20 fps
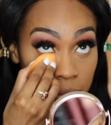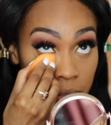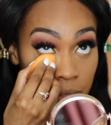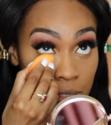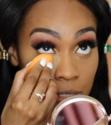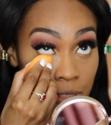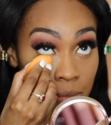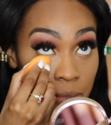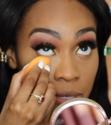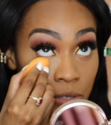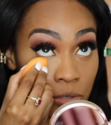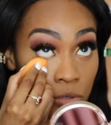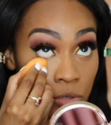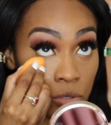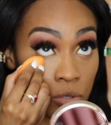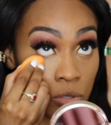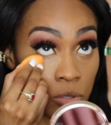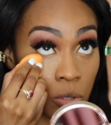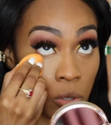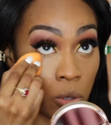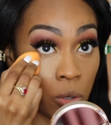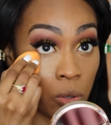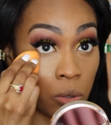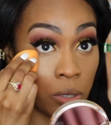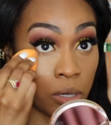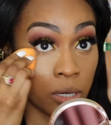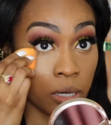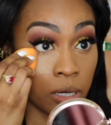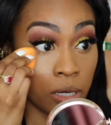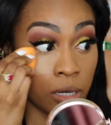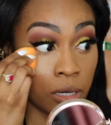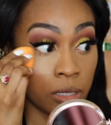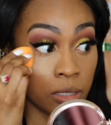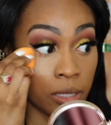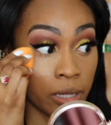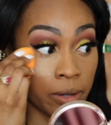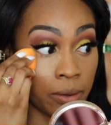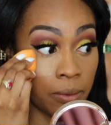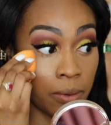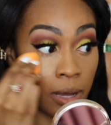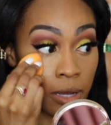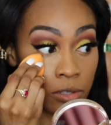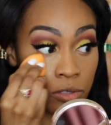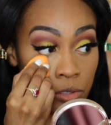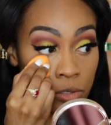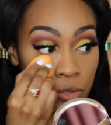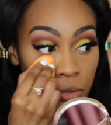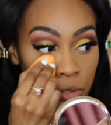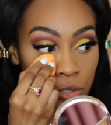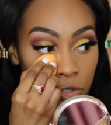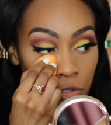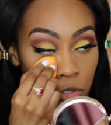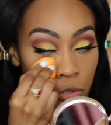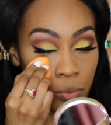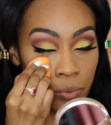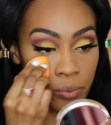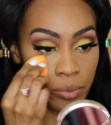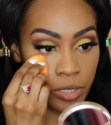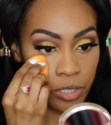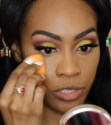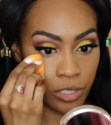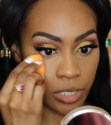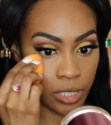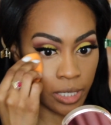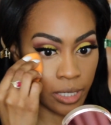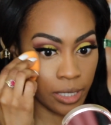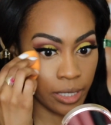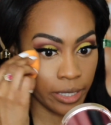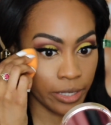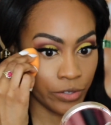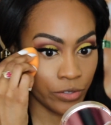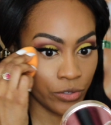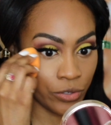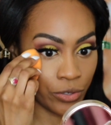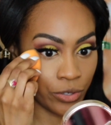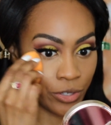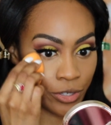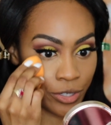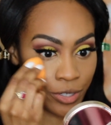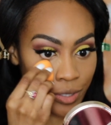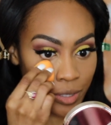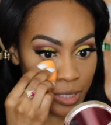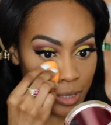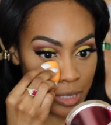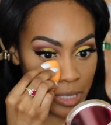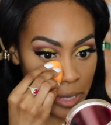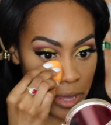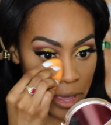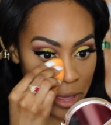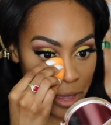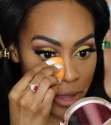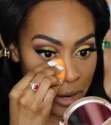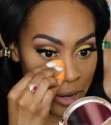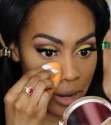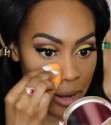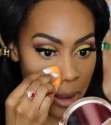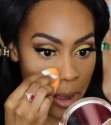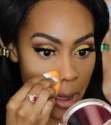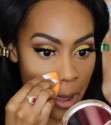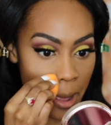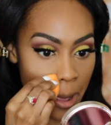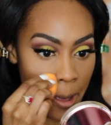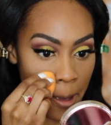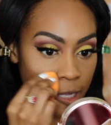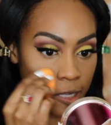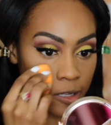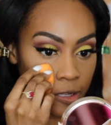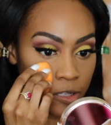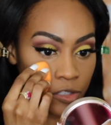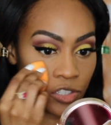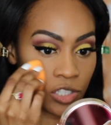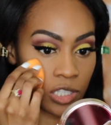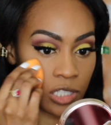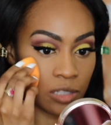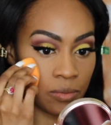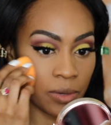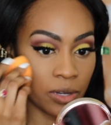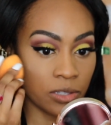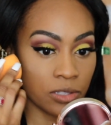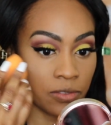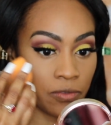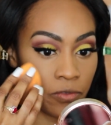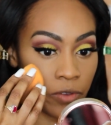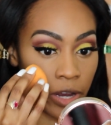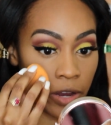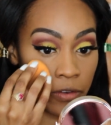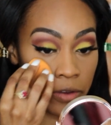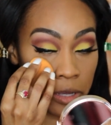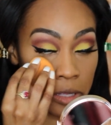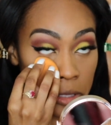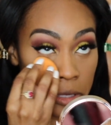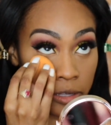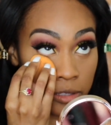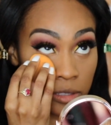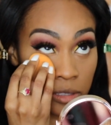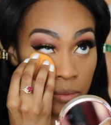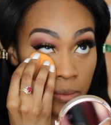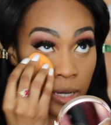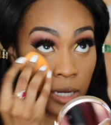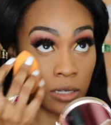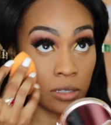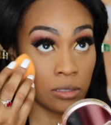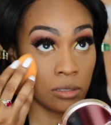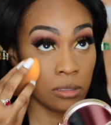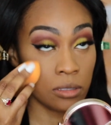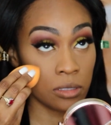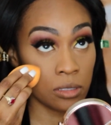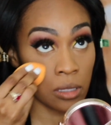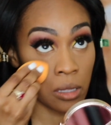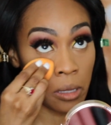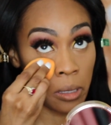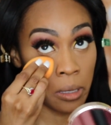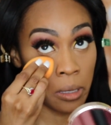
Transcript: It smells so good. Like, as soon as you push it into your skin, it just smells very, it smells